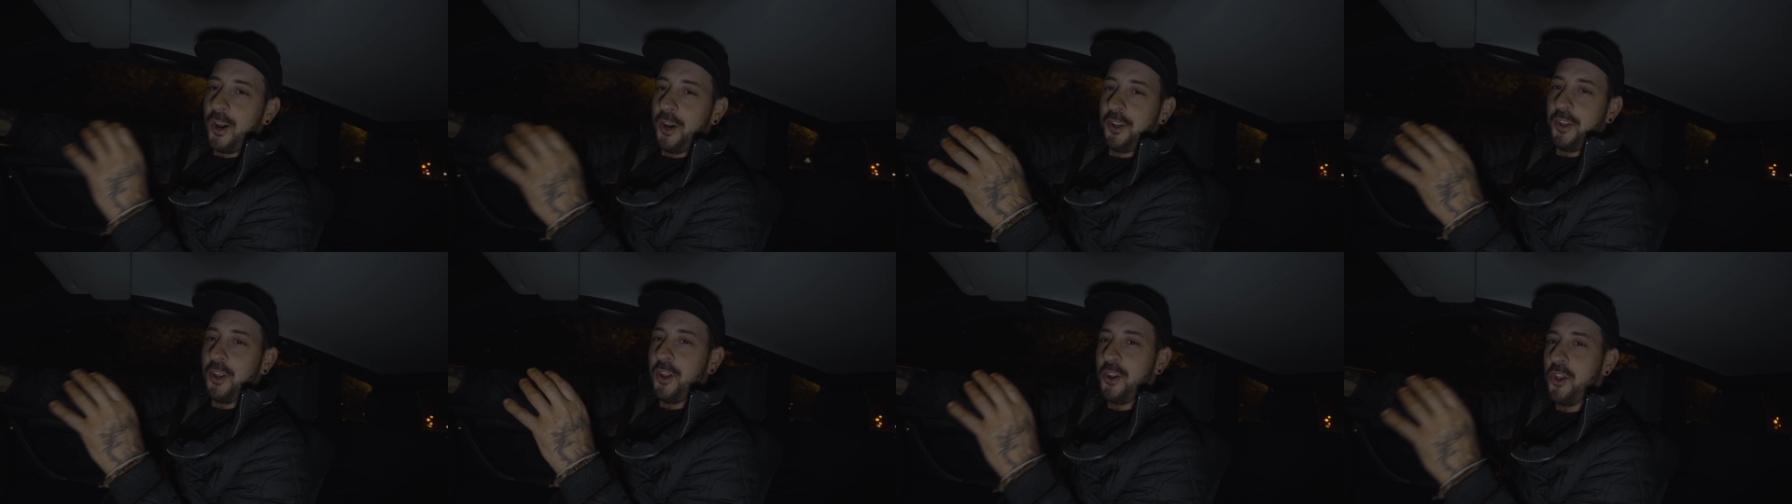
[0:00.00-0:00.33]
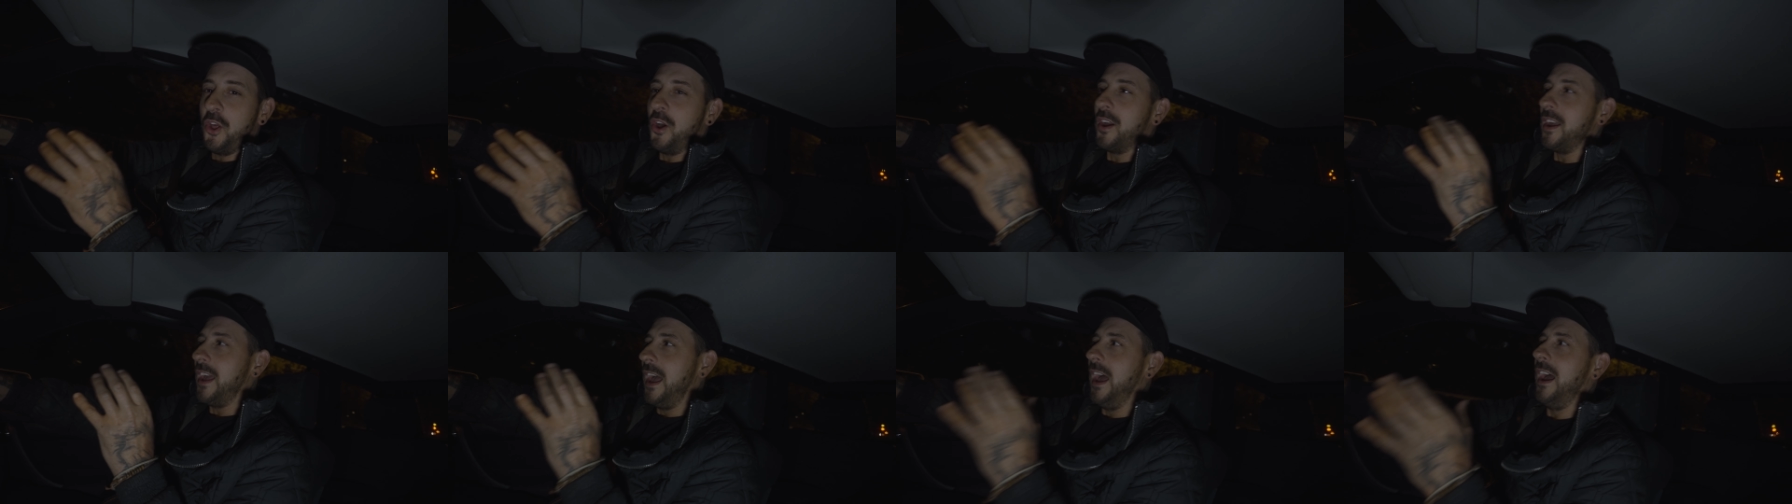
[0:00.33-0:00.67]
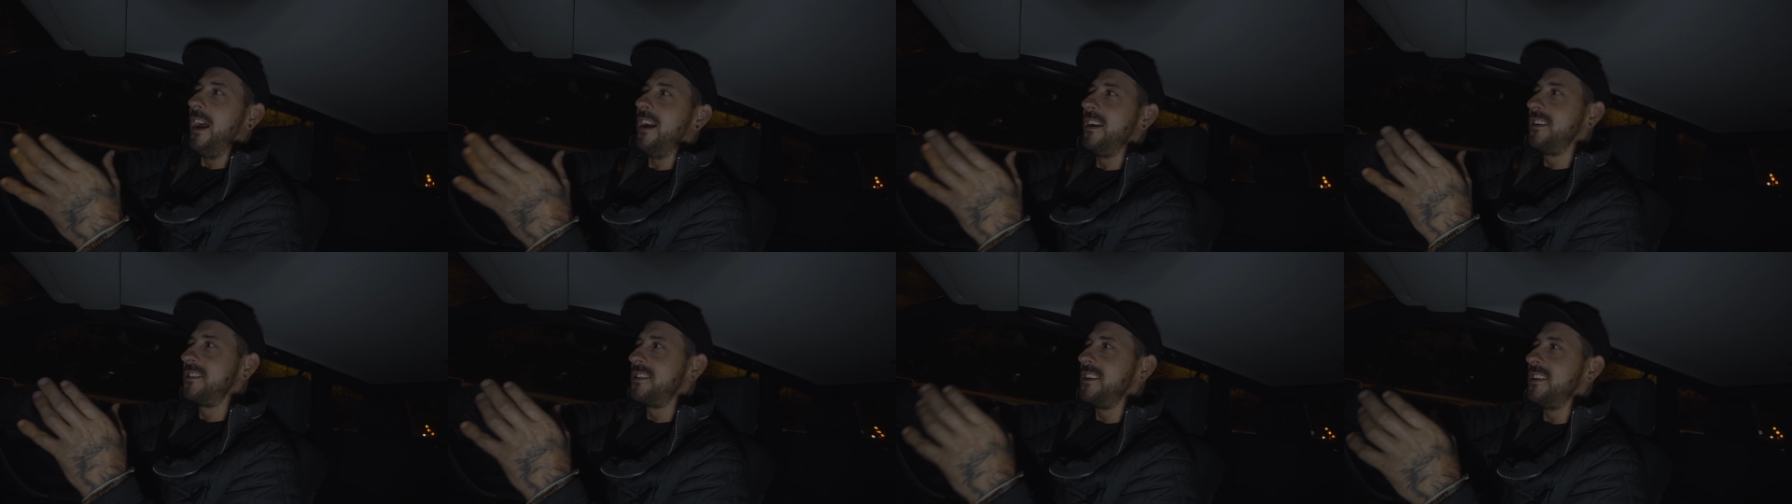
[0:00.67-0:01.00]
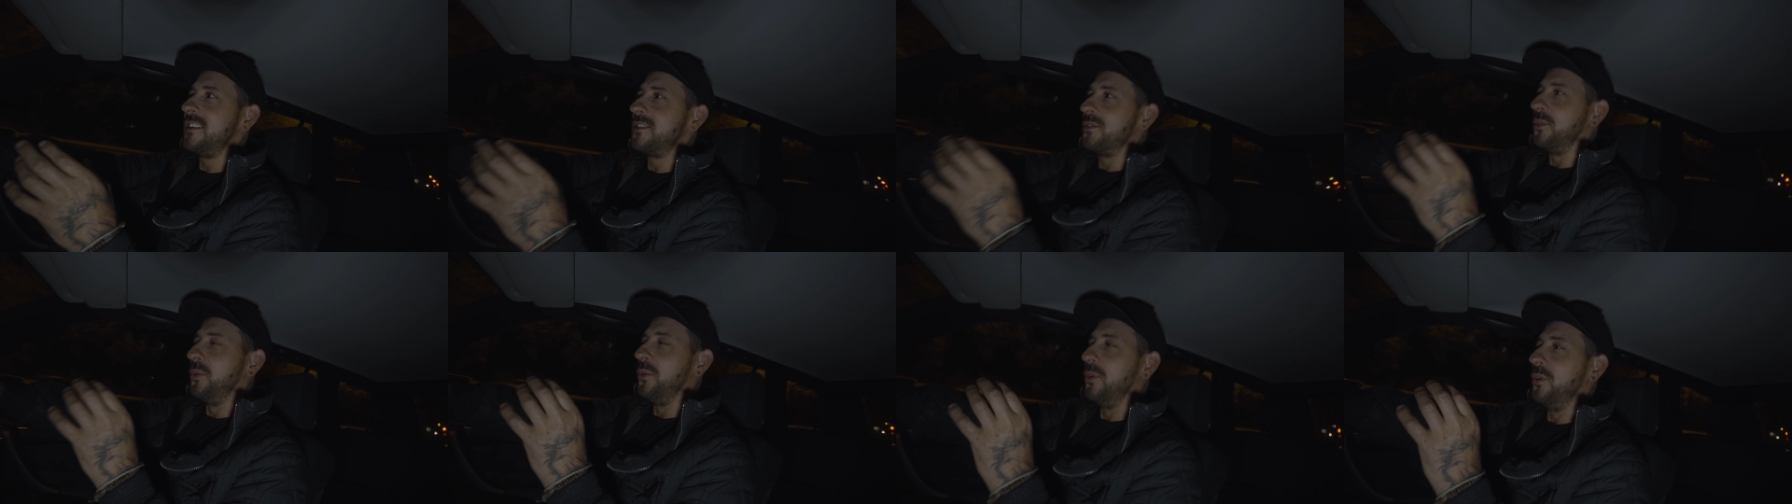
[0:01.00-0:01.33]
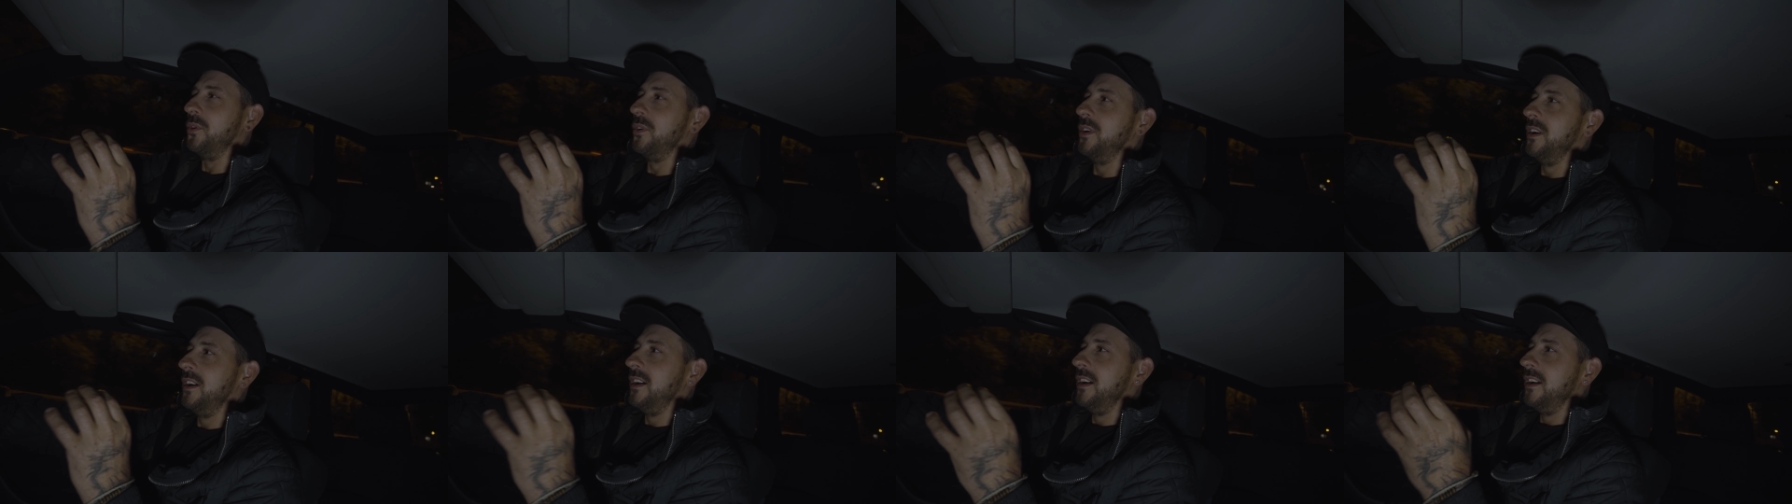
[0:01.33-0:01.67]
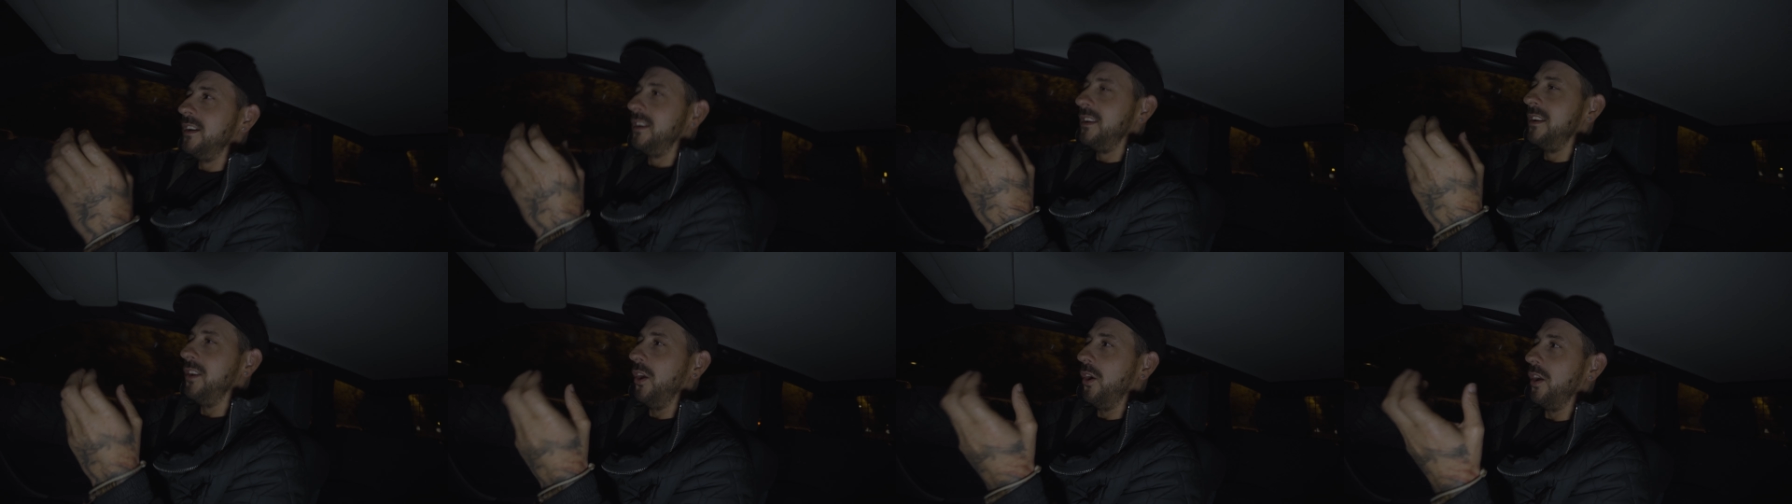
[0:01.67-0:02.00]
I don't like houses or
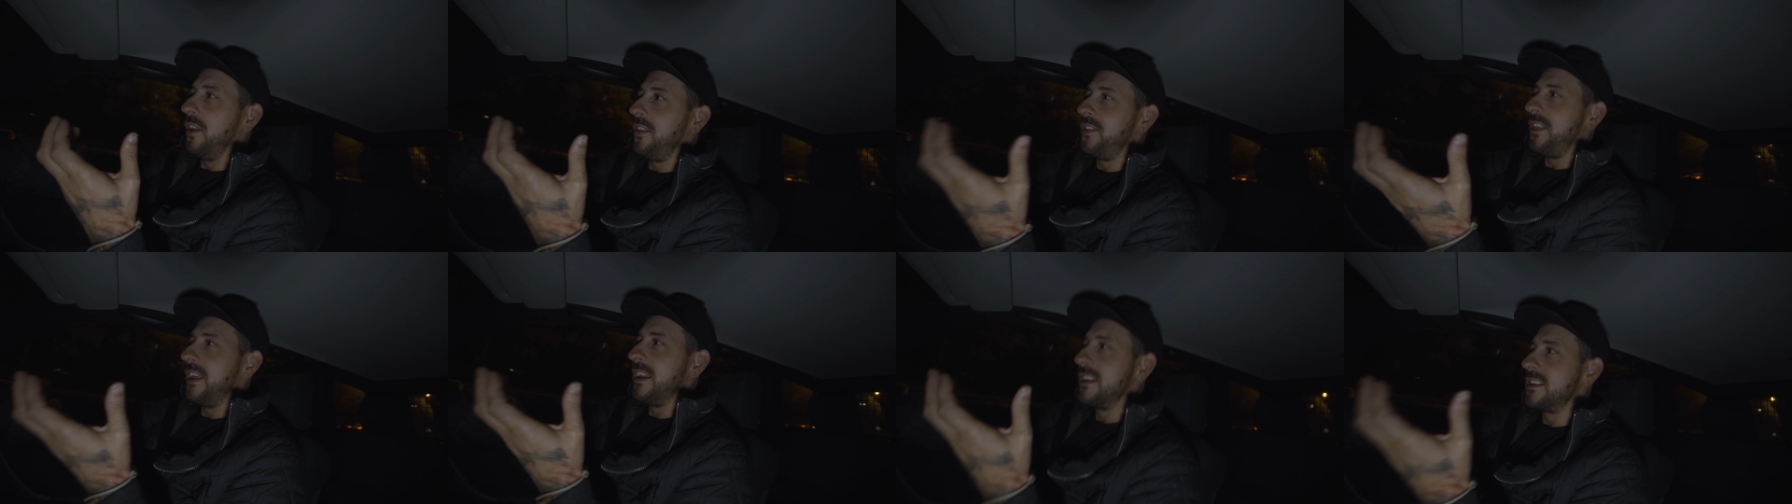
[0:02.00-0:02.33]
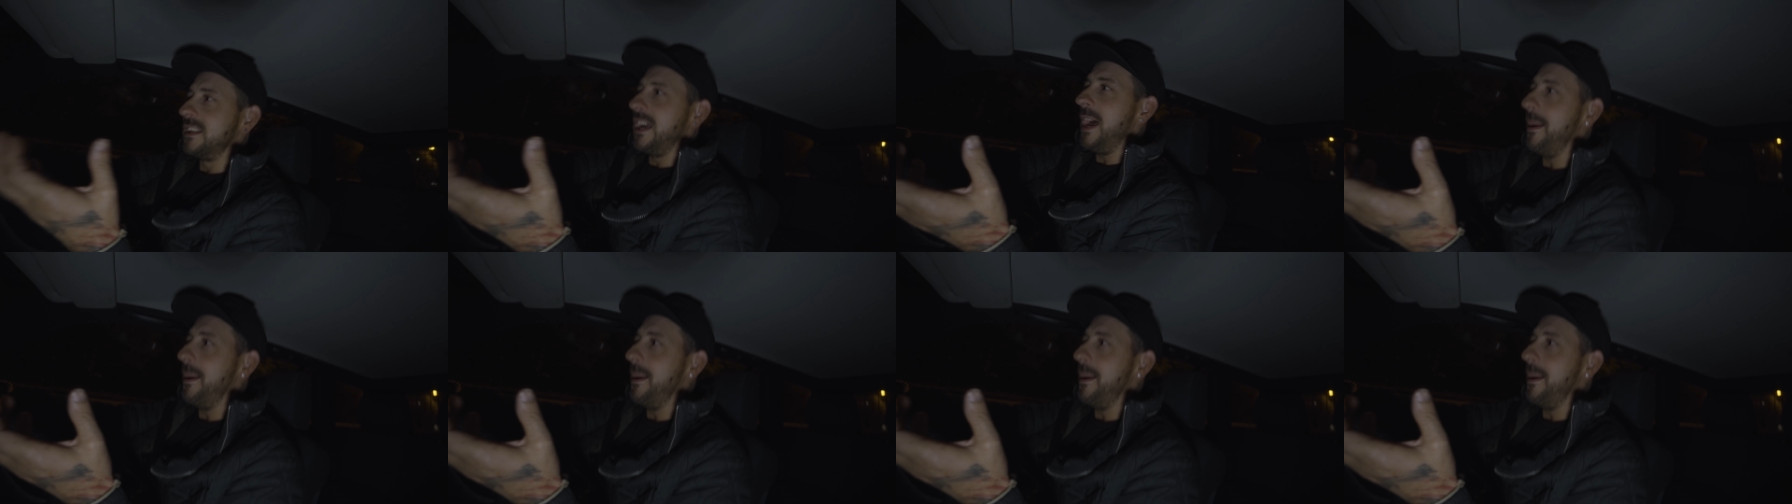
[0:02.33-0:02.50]
like things